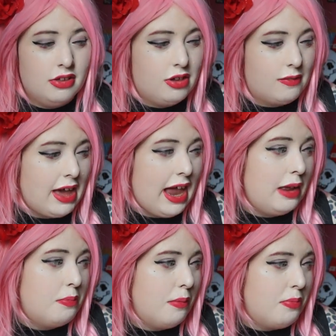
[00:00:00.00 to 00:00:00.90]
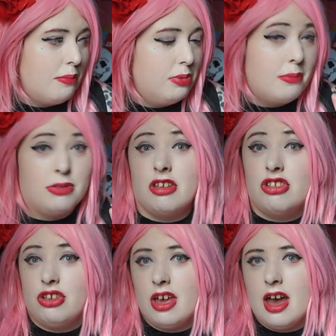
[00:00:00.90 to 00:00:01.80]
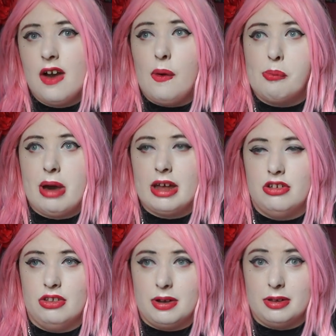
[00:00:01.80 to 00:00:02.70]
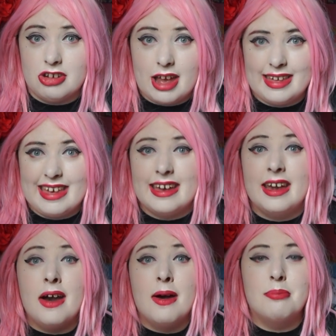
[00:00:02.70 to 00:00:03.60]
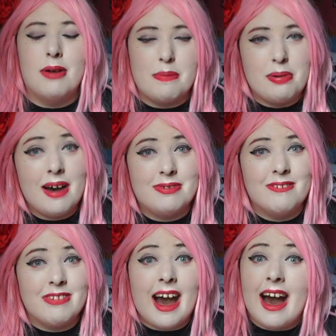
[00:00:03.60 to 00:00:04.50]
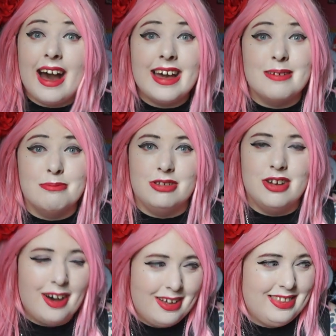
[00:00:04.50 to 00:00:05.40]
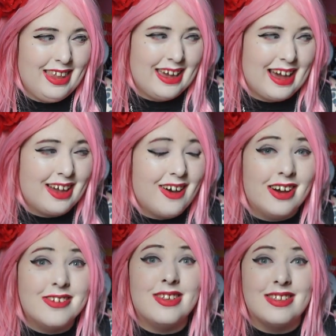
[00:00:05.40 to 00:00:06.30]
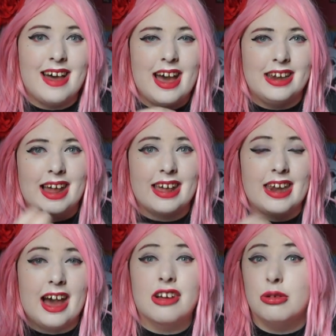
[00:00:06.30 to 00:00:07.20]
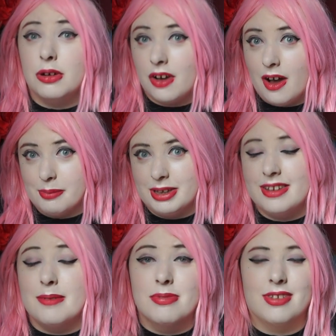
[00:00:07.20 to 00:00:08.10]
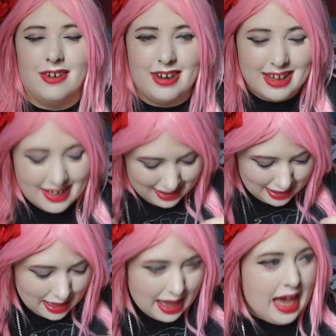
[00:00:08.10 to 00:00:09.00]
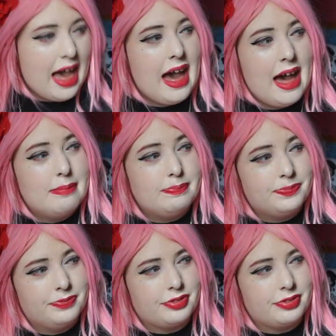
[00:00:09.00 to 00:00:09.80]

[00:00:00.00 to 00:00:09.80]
stuff, like I like put pom-poms on a skirt or patches on a jacket, but apart from that, I am not like, I can't design like an actual garment, I'm sorry. Um,